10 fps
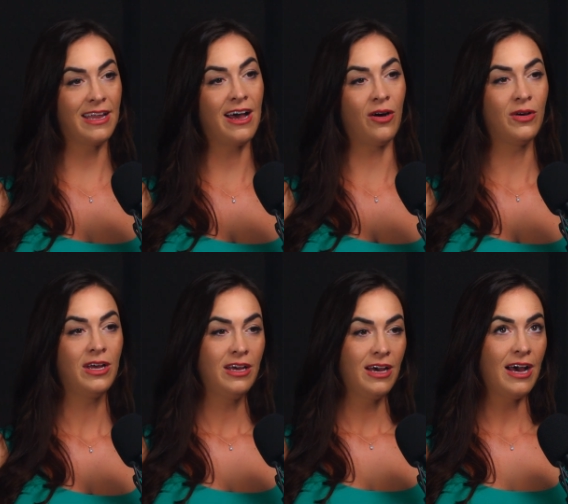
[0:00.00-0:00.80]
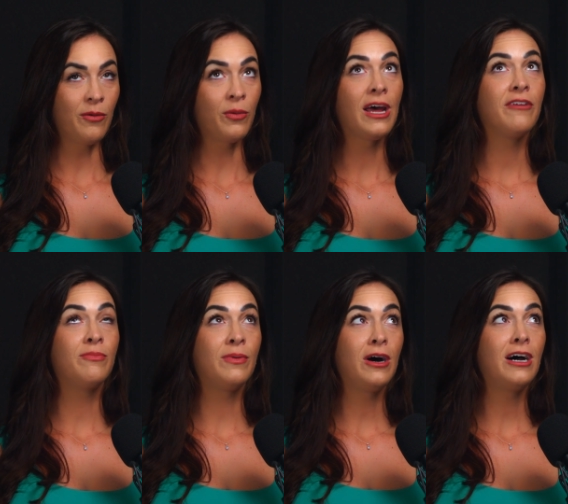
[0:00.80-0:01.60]
Now, when I've
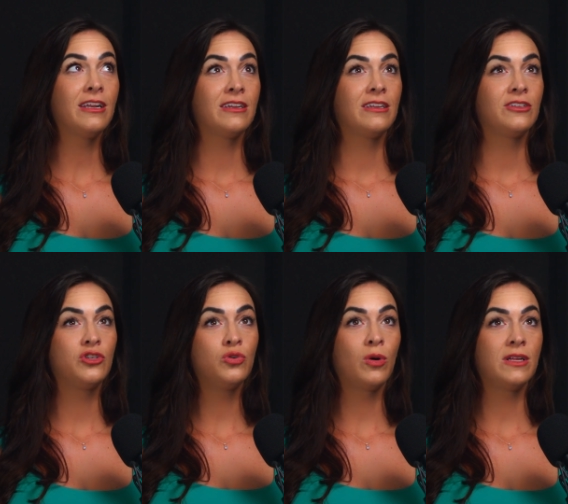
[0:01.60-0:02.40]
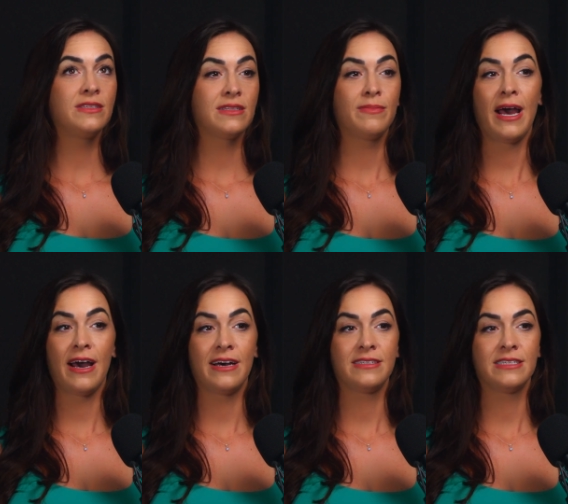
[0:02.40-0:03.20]
bought two ones in the past,